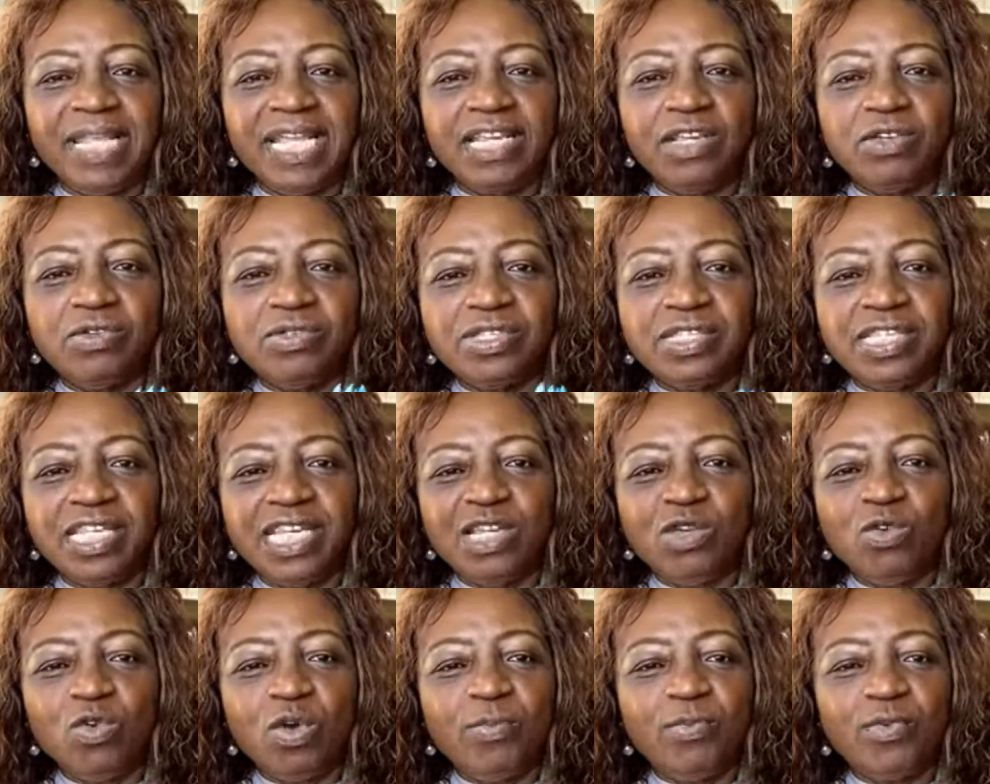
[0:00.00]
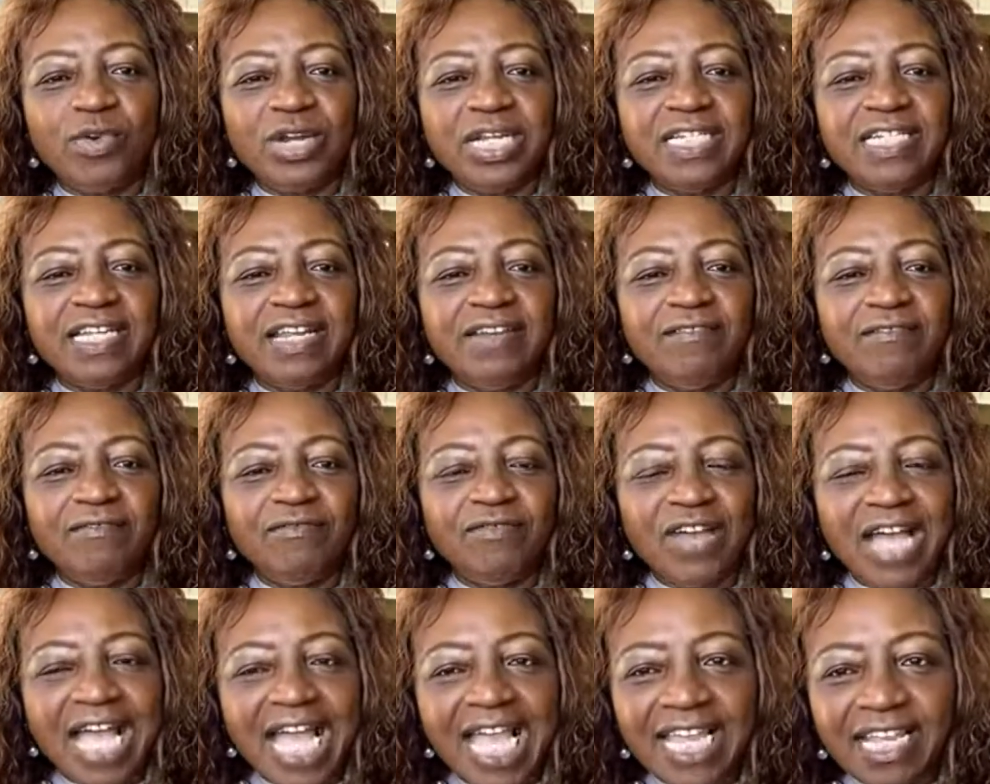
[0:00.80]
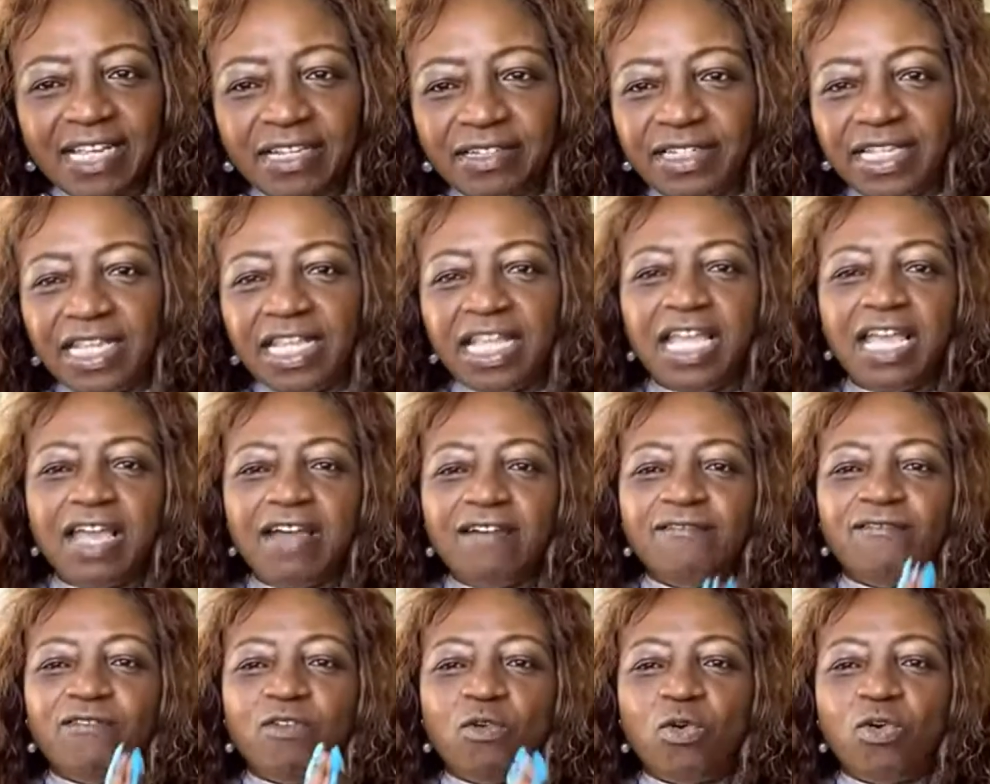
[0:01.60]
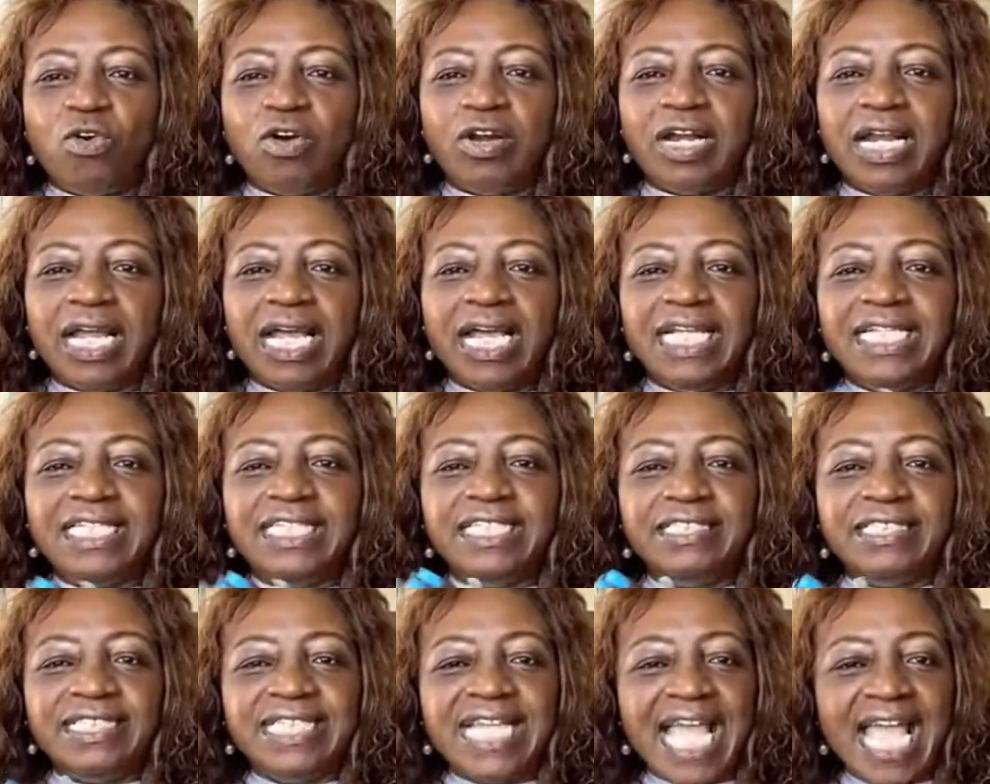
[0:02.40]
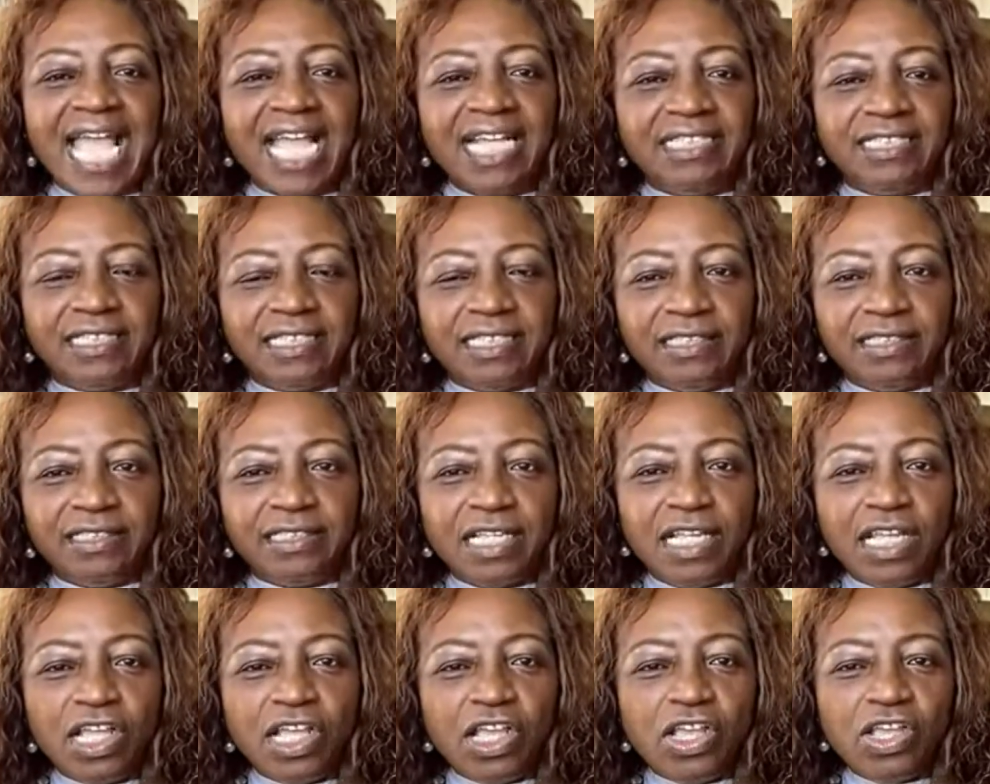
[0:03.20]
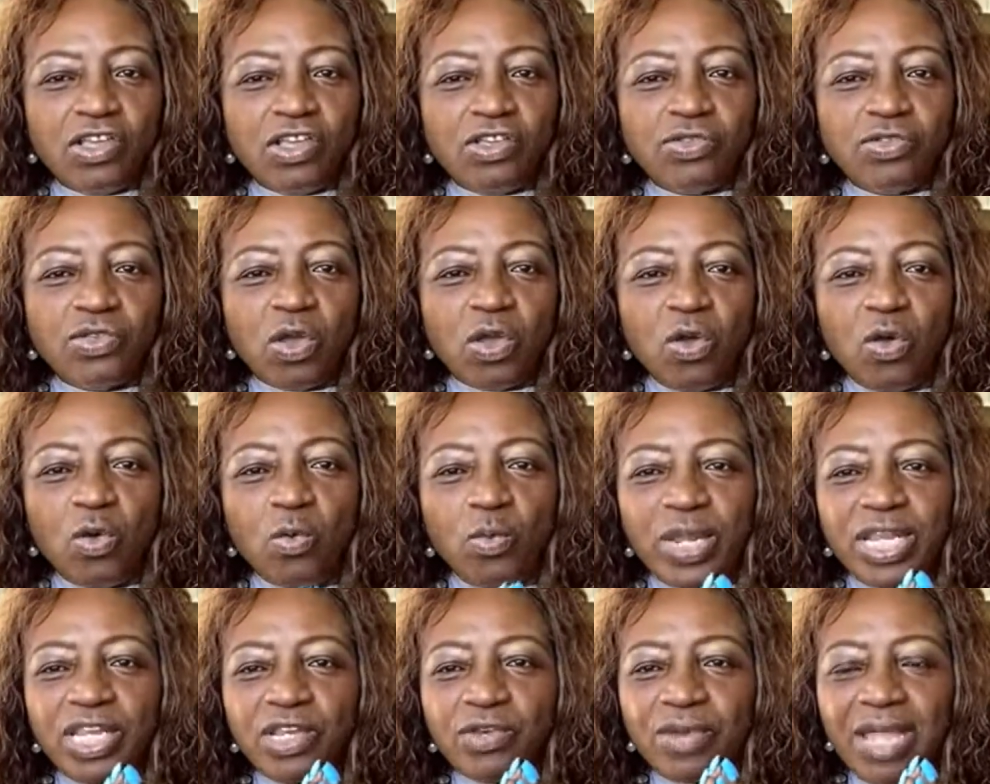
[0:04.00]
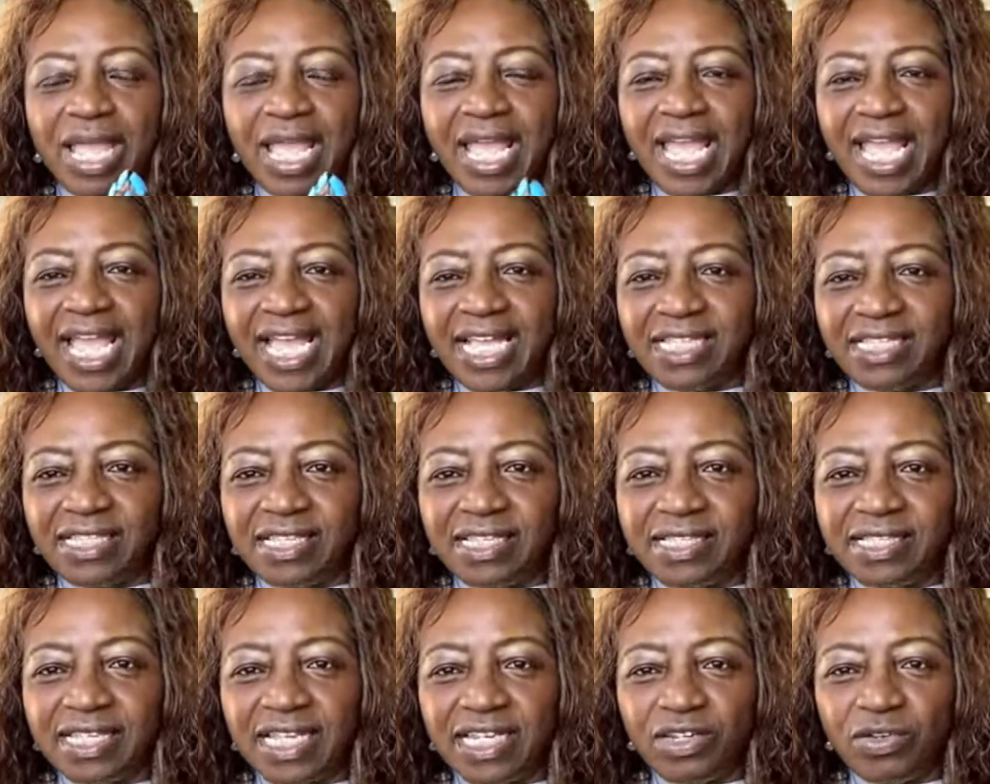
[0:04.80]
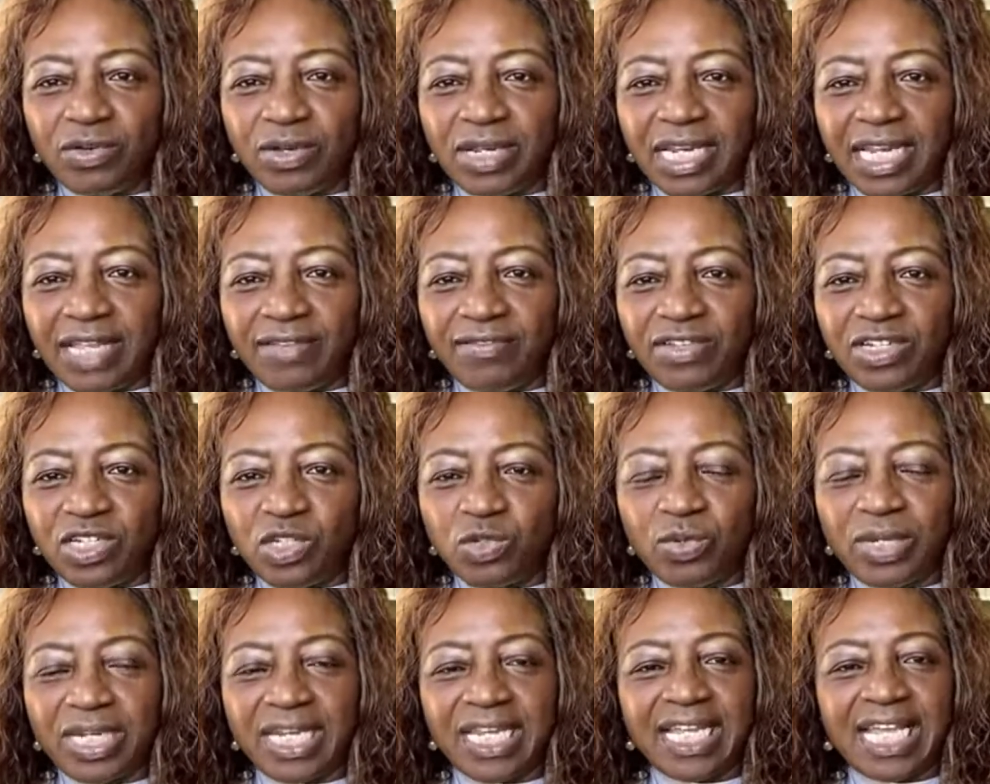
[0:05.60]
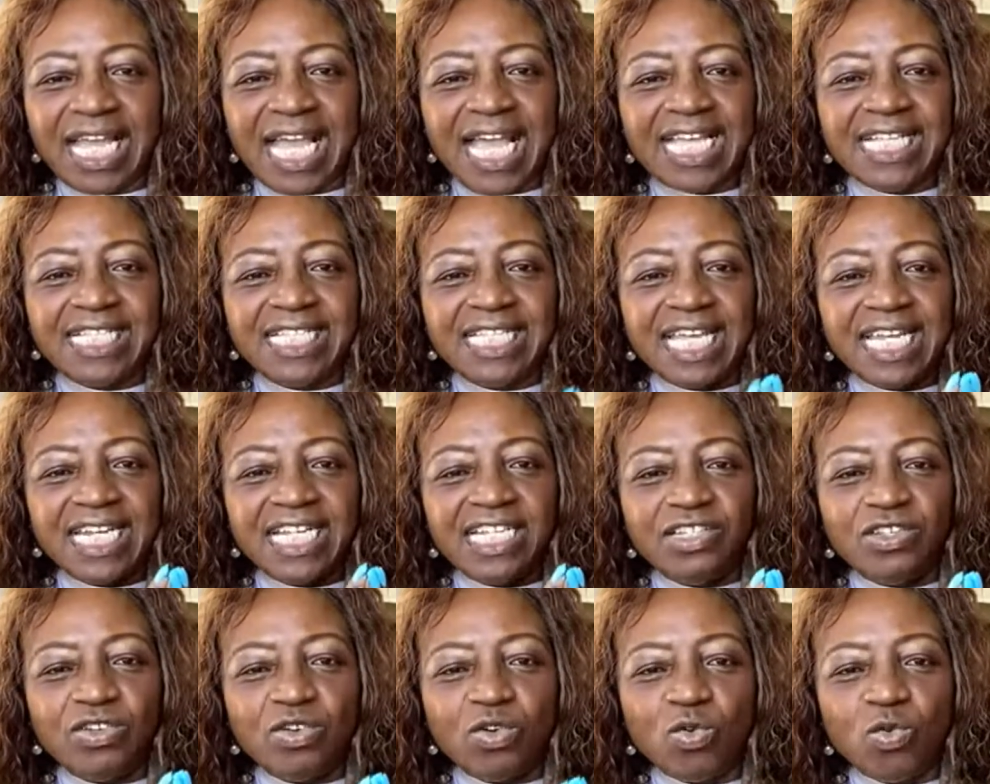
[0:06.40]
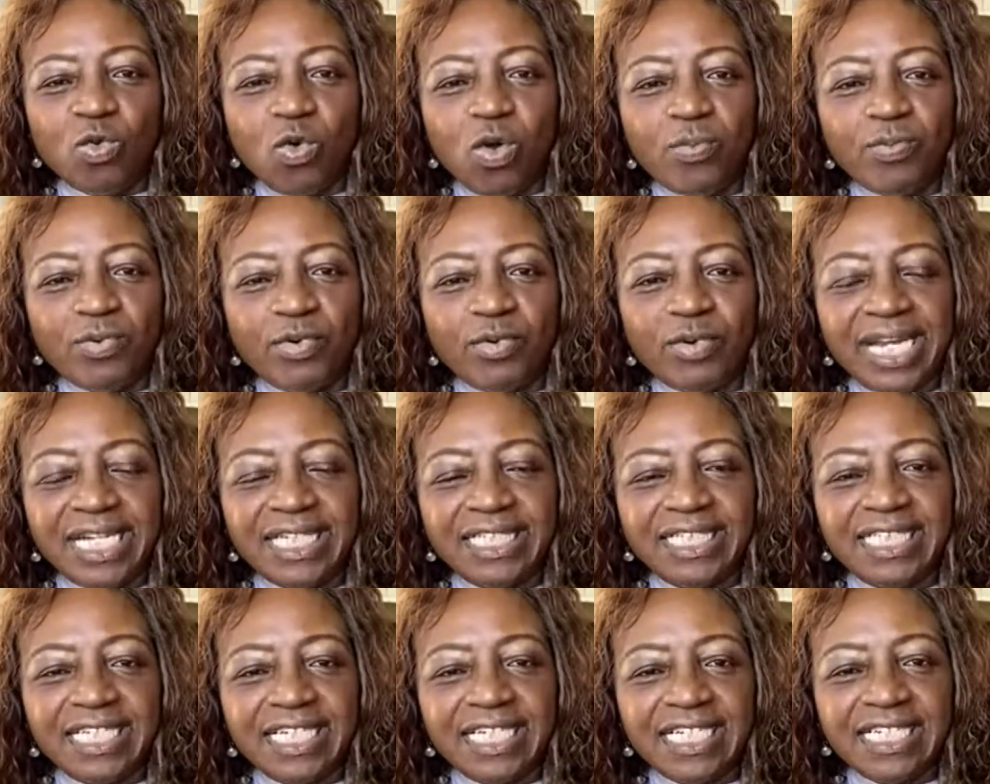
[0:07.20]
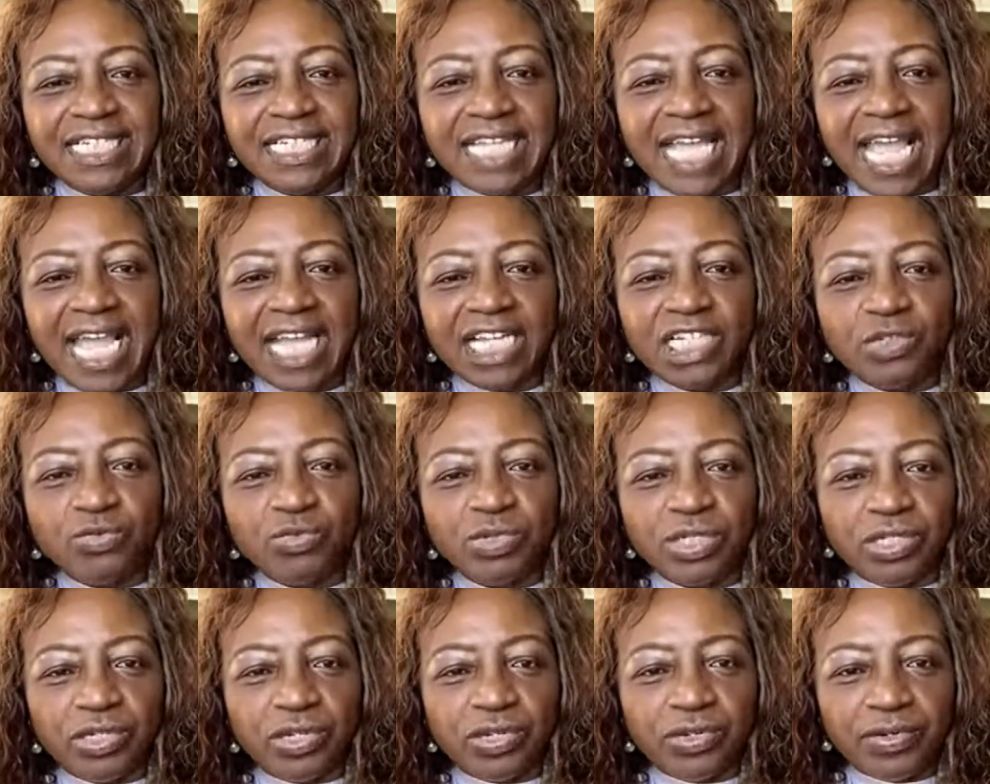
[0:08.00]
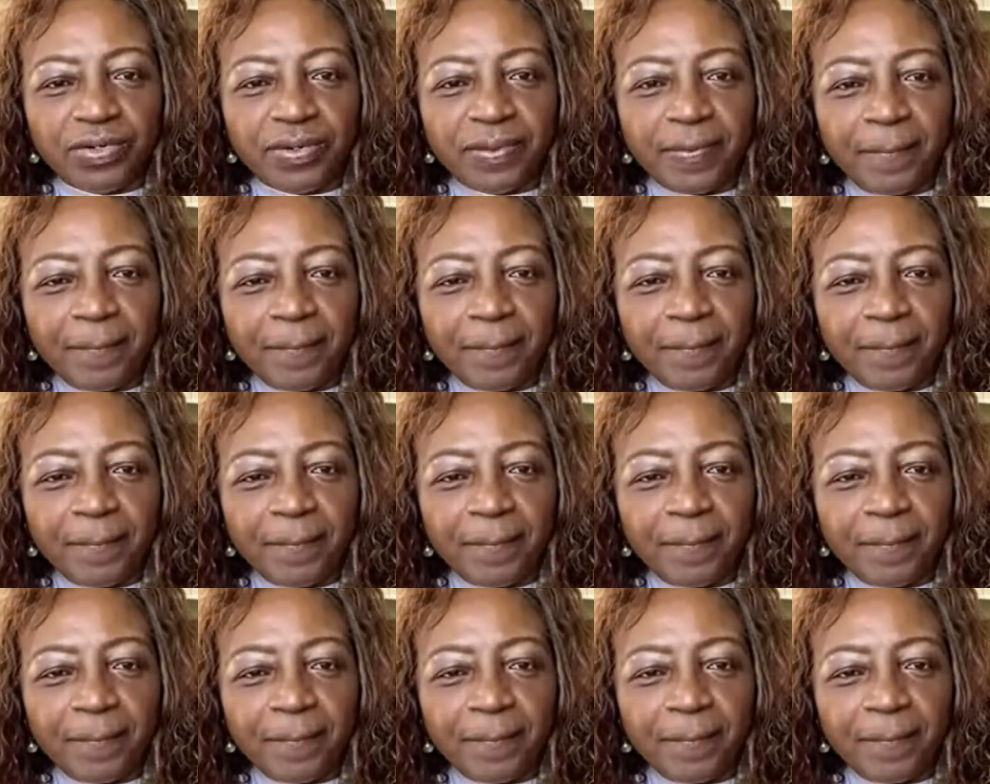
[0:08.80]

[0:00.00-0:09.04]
that your C corporation filed for their taxes. So when you're asked to send your 1120, guys, that is your corporation tax return.